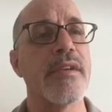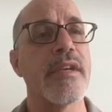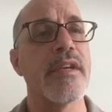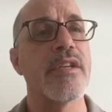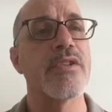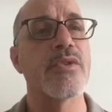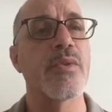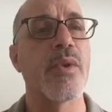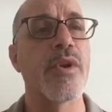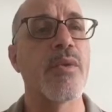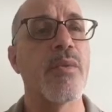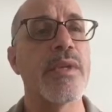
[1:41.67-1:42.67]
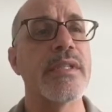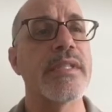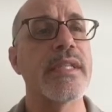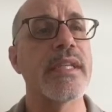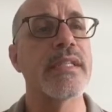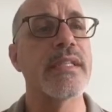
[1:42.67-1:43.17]
Square root of
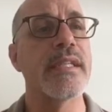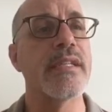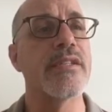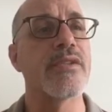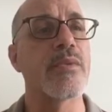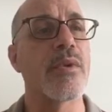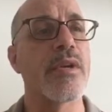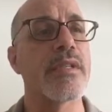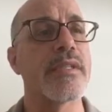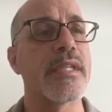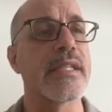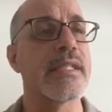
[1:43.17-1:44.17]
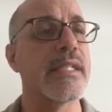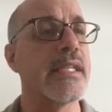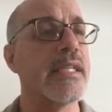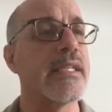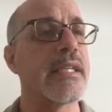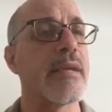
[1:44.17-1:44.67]
160 is square root of 16
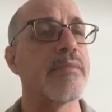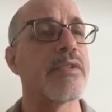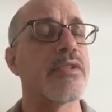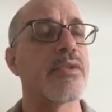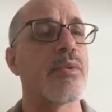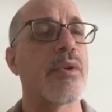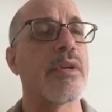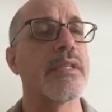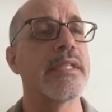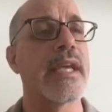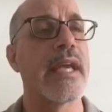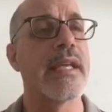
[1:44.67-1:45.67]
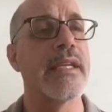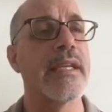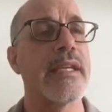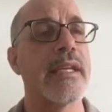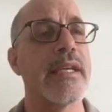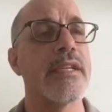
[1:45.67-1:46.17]
times the square root of 10.
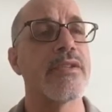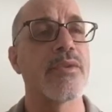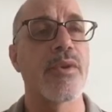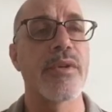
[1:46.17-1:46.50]
Square root of